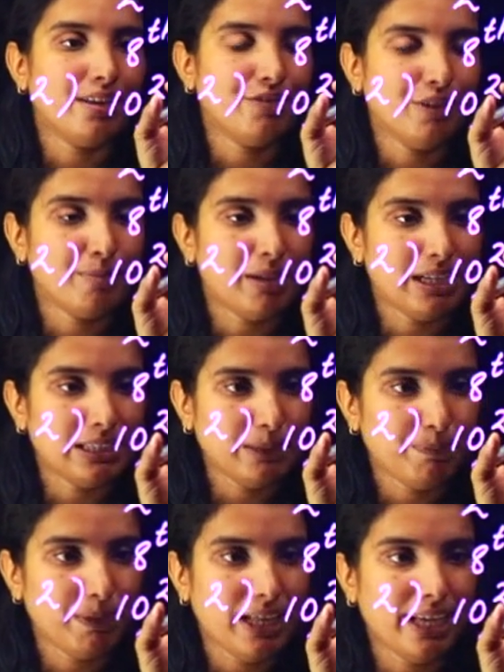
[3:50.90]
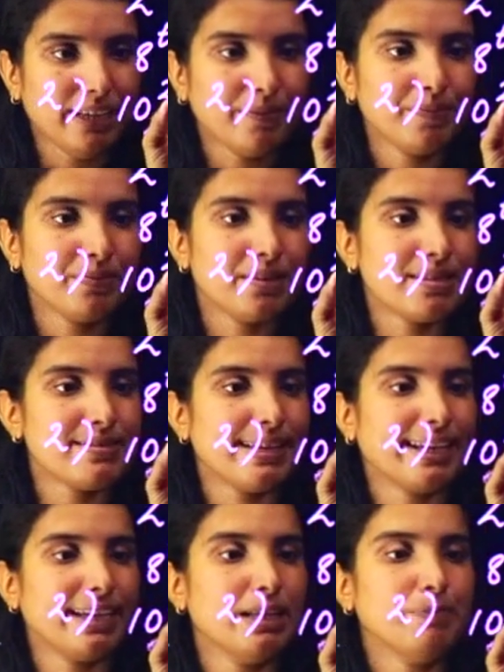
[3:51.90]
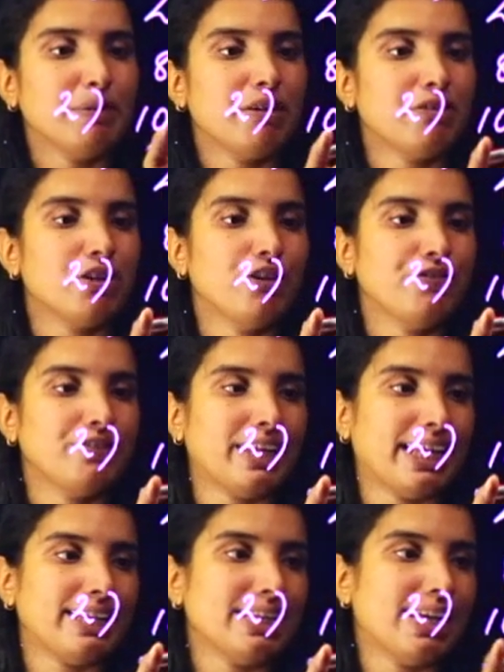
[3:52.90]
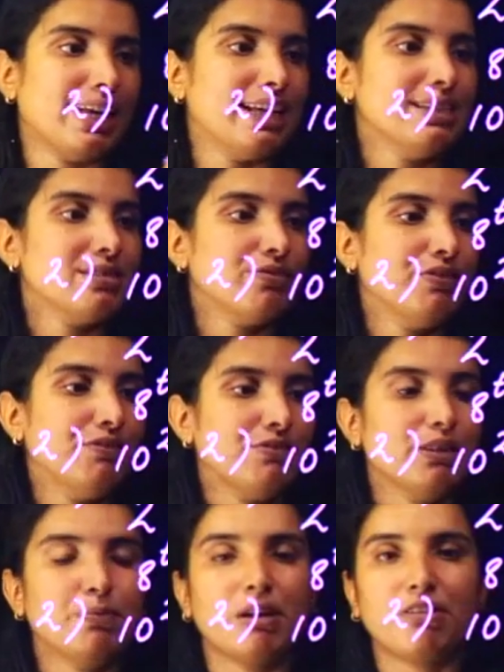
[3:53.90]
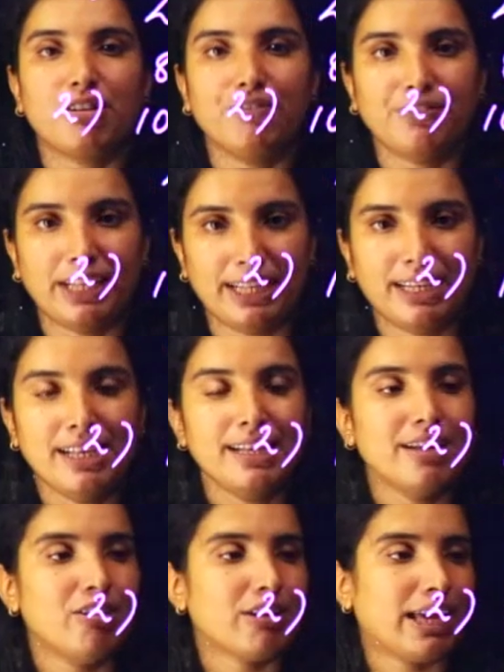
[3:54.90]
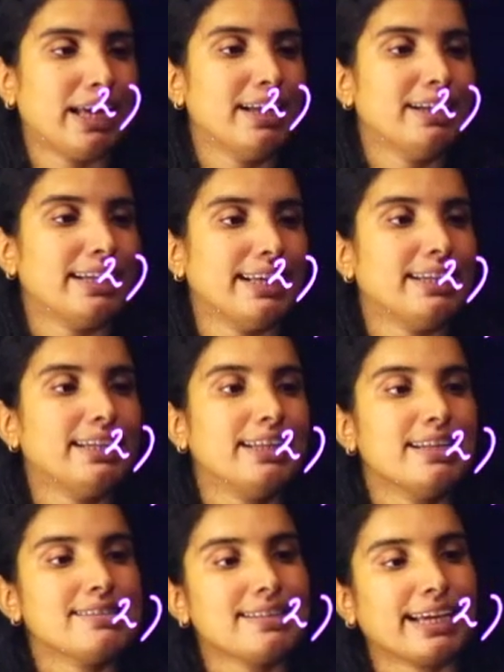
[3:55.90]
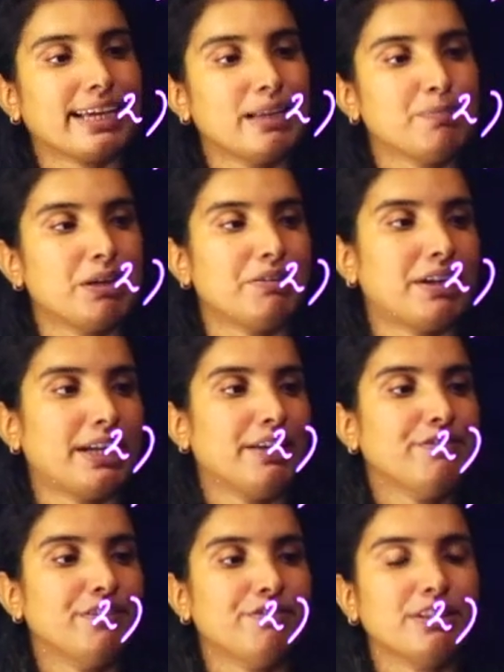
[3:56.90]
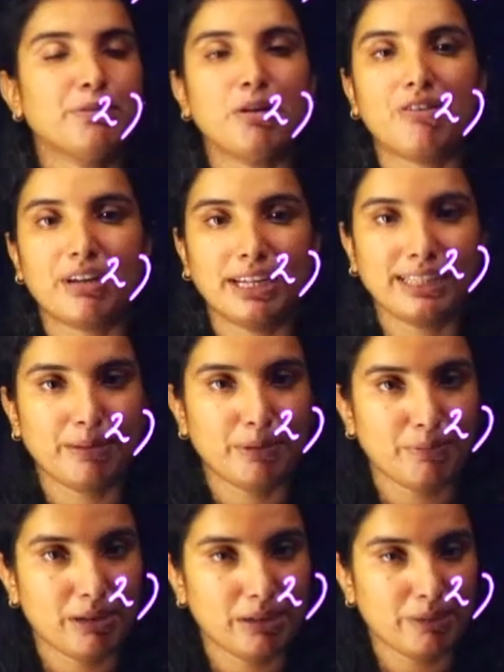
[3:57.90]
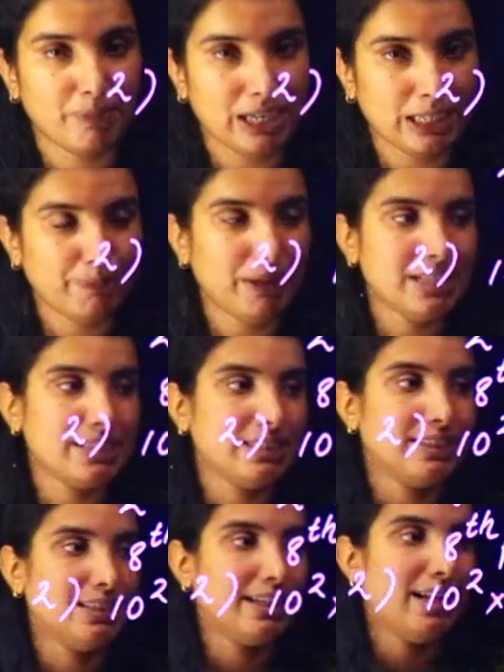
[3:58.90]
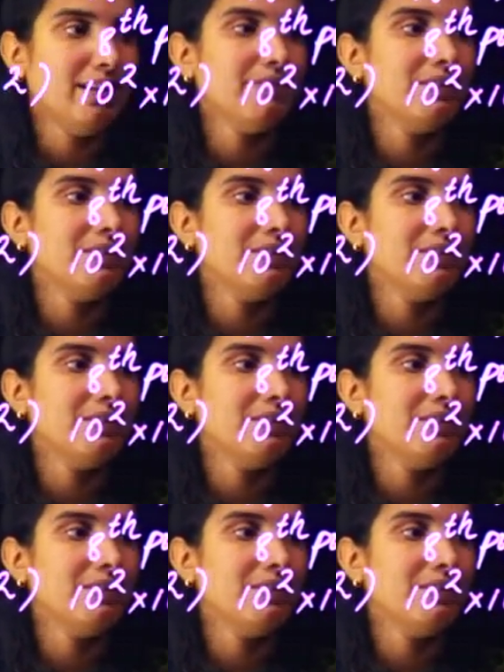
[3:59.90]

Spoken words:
If you multiply the second power of 10 and fifth power of 10. Okay, 10 in the second power and fifth power in the multiply cheythu kaniyale,